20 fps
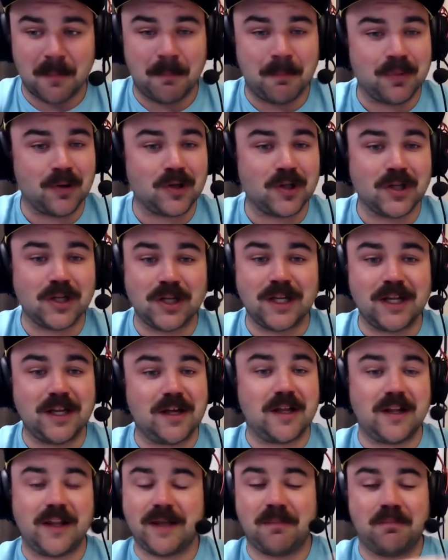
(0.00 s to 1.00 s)
blew
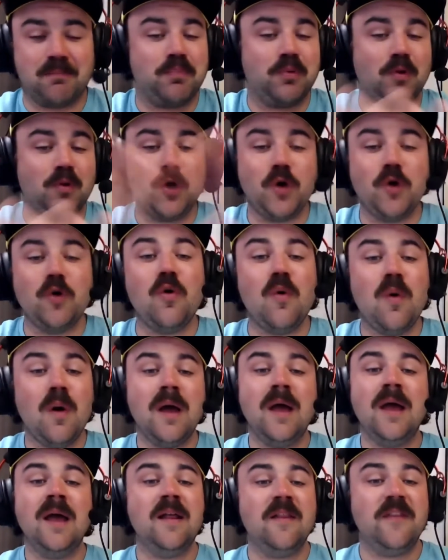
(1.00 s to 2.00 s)

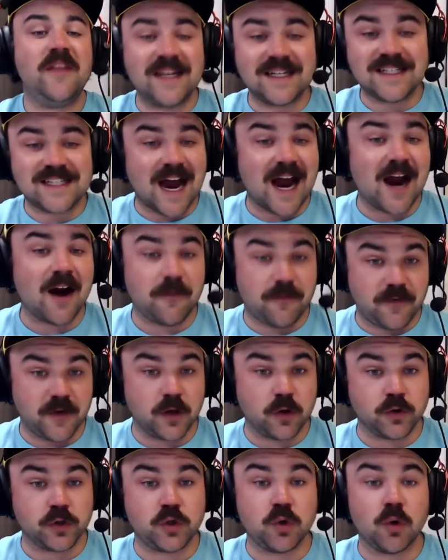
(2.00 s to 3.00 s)
the entire
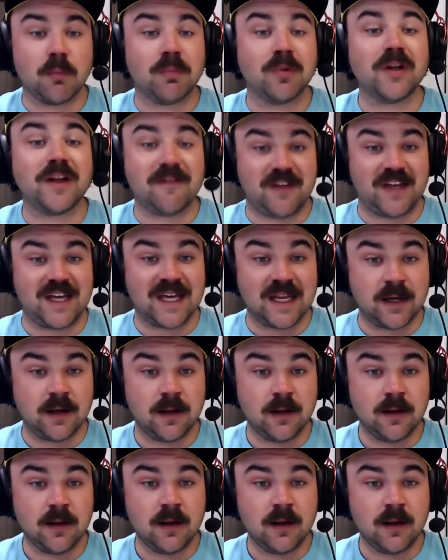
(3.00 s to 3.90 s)
field to oblivion